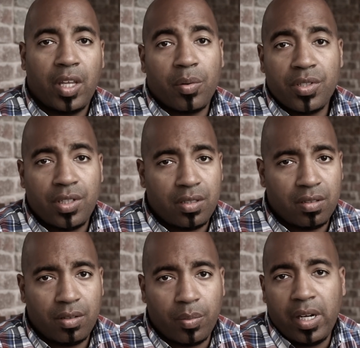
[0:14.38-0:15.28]
There was
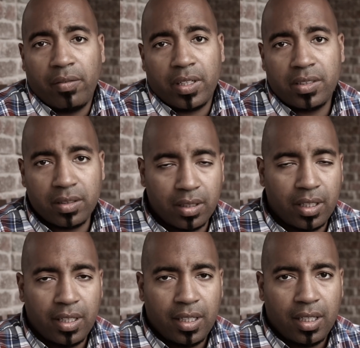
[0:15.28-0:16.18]
just 3 of us.
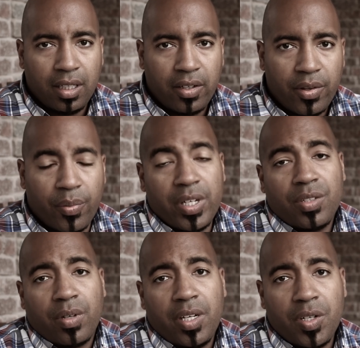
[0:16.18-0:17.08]
3
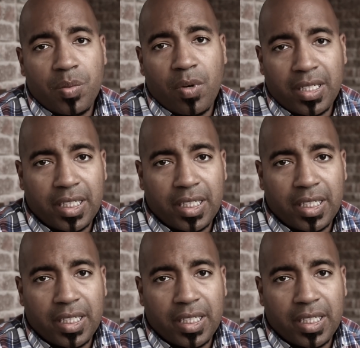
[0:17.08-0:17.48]
strangers brought